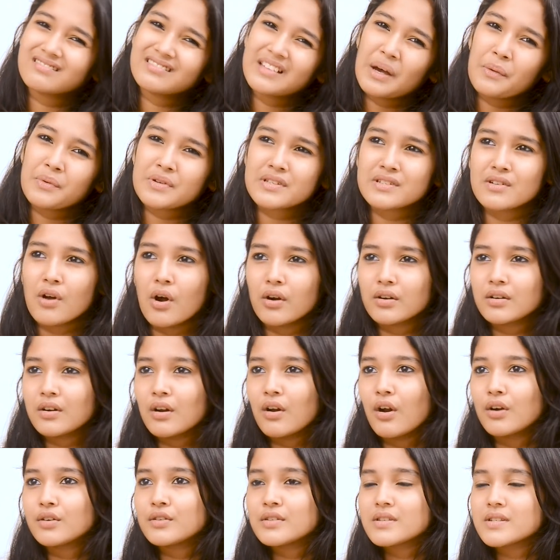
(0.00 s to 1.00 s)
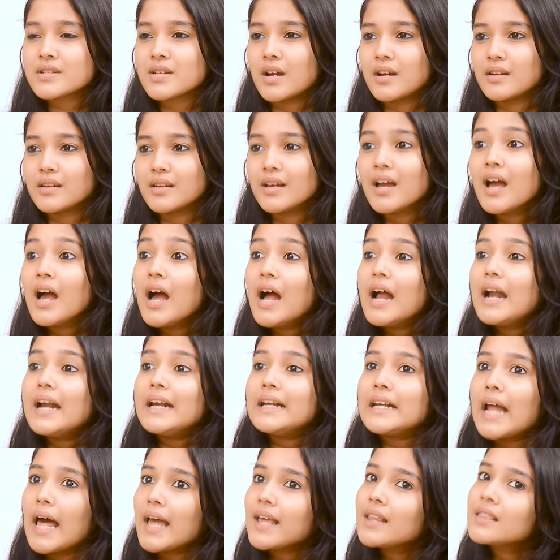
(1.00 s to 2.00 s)
there was not a lot to study.
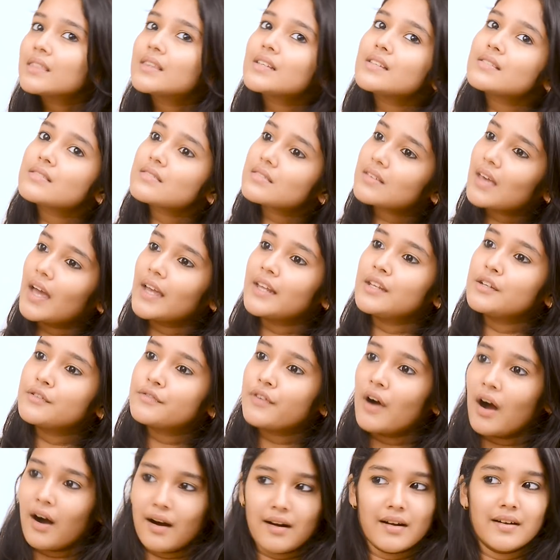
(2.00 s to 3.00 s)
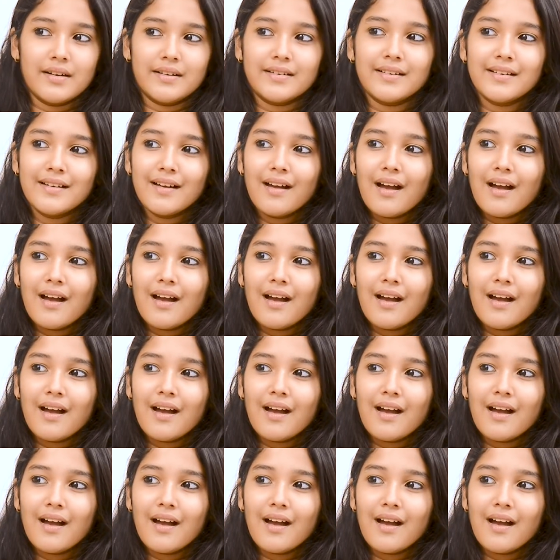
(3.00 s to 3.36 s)
9th is kind of hard.